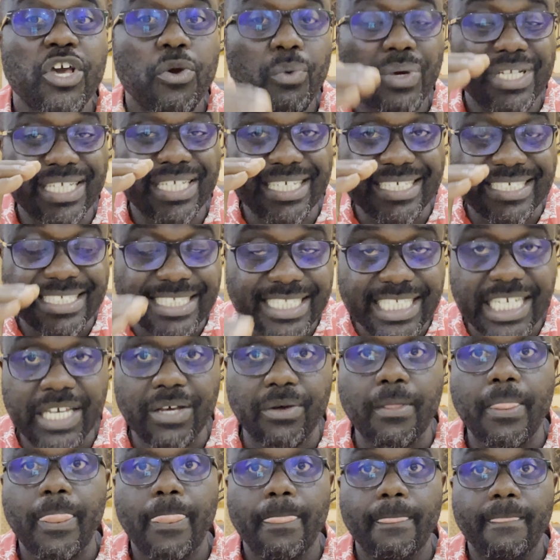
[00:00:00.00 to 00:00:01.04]
which is
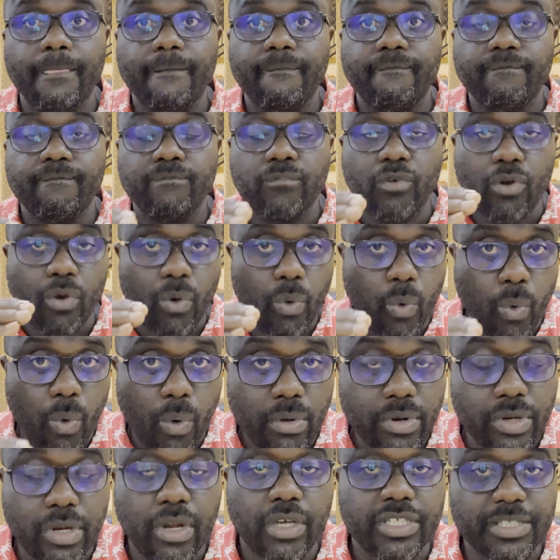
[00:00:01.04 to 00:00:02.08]
still
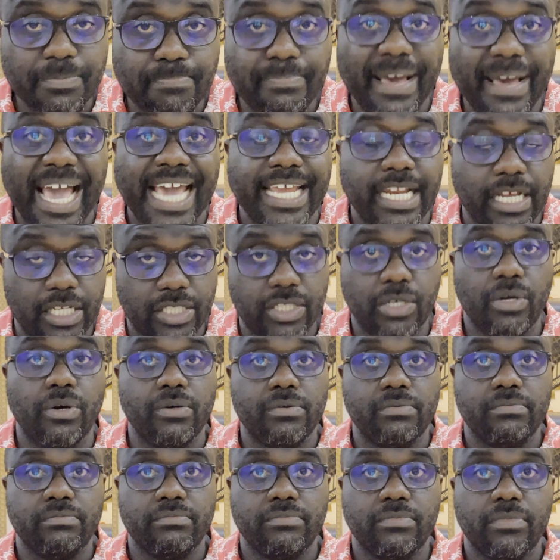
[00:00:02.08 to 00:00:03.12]
not bad at all.
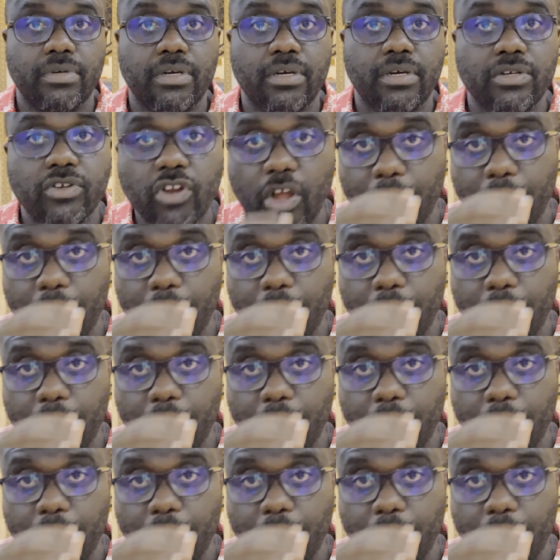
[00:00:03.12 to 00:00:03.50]
Not